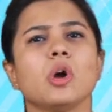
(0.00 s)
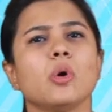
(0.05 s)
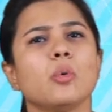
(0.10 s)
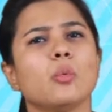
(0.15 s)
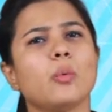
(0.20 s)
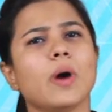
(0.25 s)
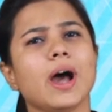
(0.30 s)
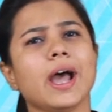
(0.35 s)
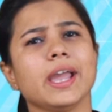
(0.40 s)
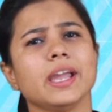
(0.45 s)

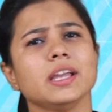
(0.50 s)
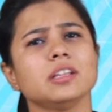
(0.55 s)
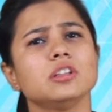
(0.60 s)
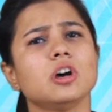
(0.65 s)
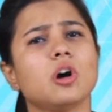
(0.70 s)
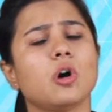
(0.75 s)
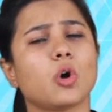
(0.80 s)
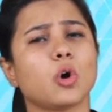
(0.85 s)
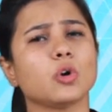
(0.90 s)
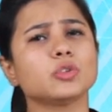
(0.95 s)
Why
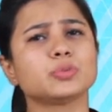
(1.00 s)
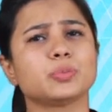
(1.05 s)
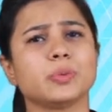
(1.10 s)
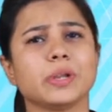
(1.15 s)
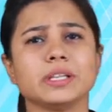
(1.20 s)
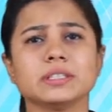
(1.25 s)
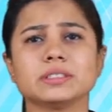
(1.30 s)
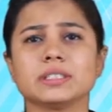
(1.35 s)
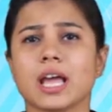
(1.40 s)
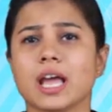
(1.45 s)
the
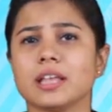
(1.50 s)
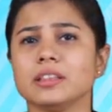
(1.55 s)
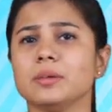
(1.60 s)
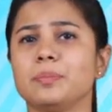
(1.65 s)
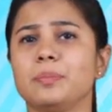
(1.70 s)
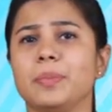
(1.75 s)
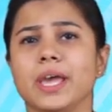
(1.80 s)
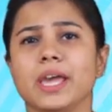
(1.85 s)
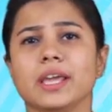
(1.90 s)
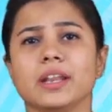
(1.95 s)
offsprings and the
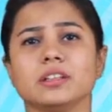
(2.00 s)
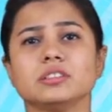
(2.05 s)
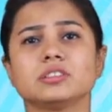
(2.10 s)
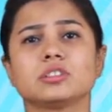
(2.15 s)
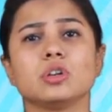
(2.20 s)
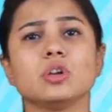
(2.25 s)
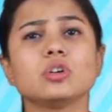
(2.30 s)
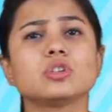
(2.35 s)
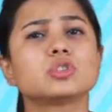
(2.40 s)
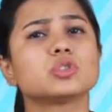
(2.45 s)

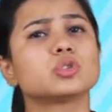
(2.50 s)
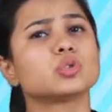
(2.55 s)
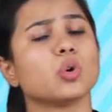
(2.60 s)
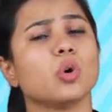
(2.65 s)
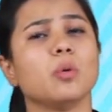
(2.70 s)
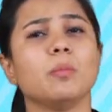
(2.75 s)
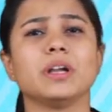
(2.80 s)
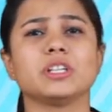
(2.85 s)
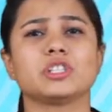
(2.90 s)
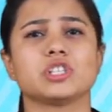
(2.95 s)
parents look
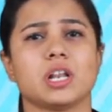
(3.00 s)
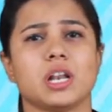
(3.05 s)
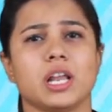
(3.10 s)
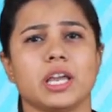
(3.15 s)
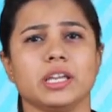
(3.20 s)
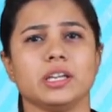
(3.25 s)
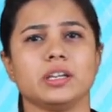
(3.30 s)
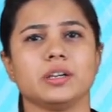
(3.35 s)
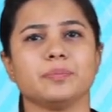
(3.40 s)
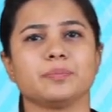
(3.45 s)
so much
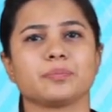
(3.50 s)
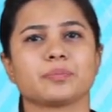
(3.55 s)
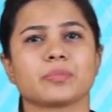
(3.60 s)
alike?